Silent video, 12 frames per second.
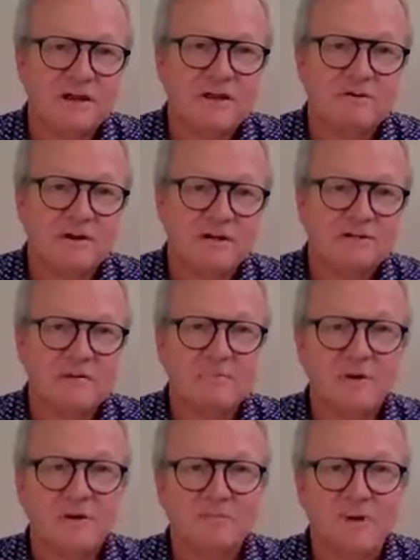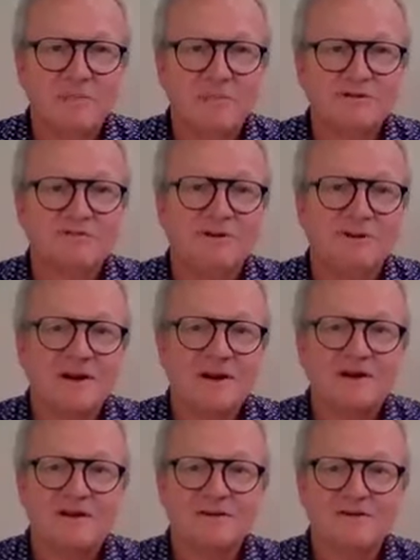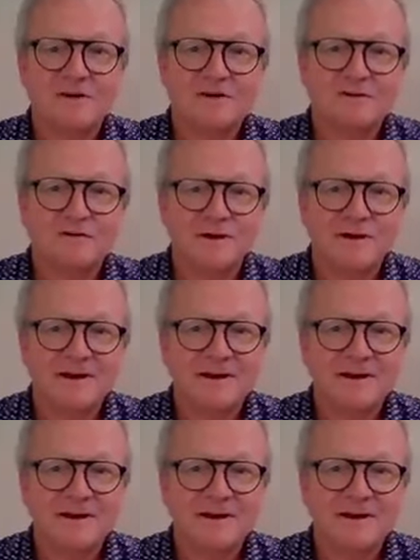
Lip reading: Otherwise, I'm not Bubbles Ferreira. So